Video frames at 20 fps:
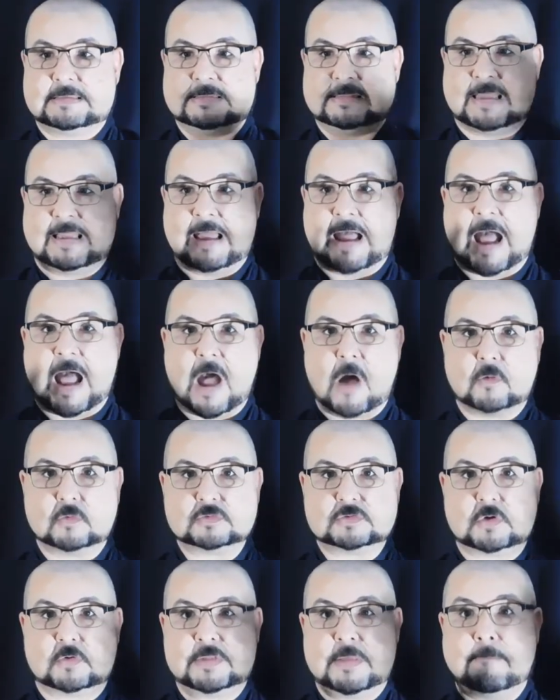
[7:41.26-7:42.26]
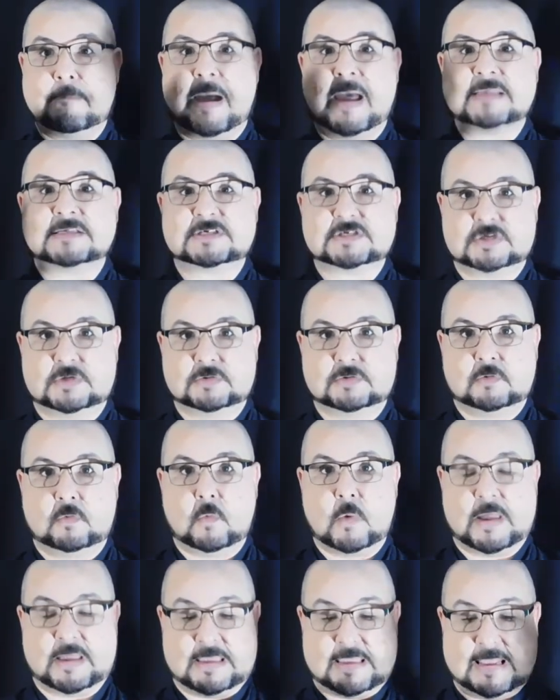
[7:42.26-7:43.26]
the house or the mansion
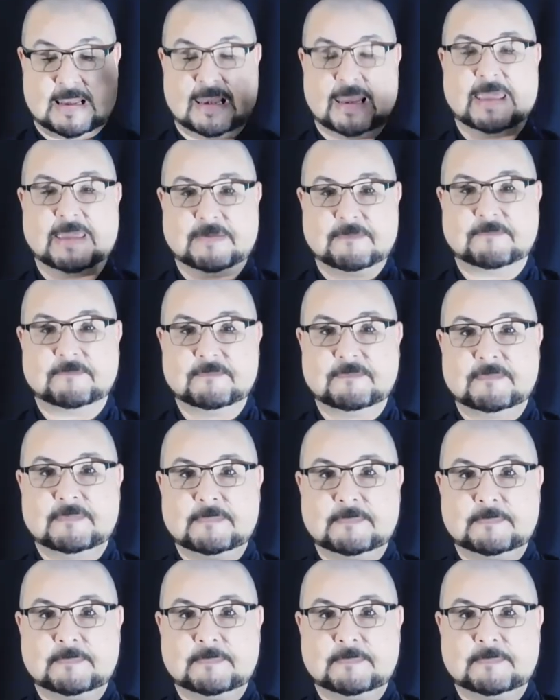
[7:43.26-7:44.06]
when he lived